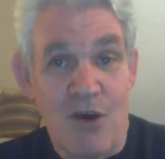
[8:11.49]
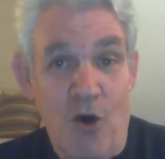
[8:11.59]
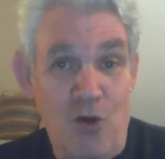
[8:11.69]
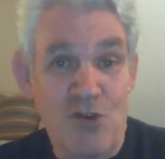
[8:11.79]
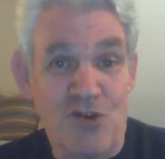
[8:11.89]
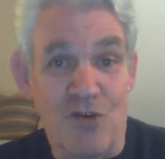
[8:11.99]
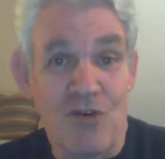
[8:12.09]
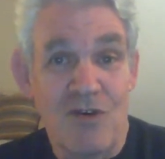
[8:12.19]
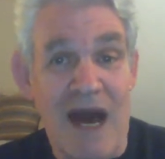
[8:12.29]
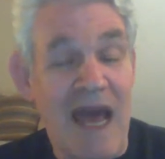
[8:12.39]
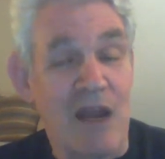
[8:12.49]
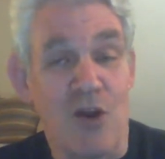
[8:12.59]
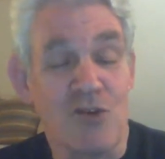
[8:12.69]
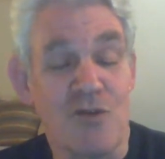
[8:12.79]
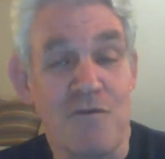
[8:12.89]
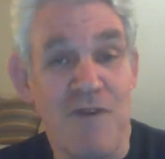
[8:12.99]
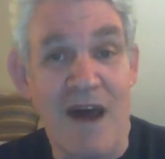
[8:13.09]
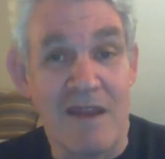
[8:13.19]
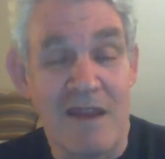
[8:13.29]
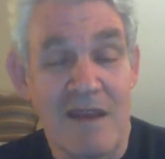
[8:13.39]
Also, I had lots of
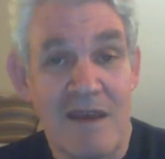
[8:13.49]
fun